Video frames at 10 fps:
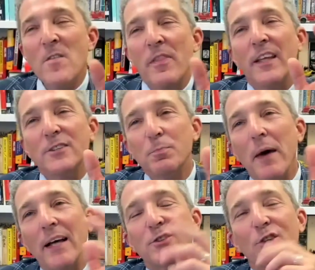this
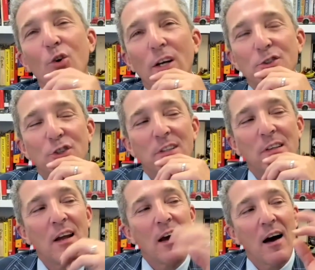begs the
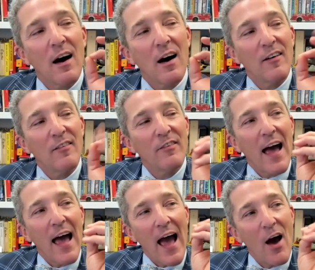question of
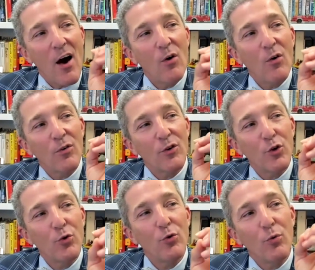how
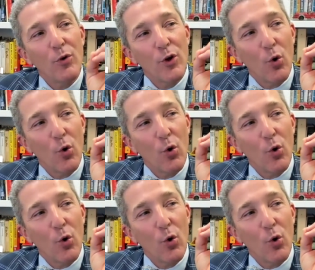do you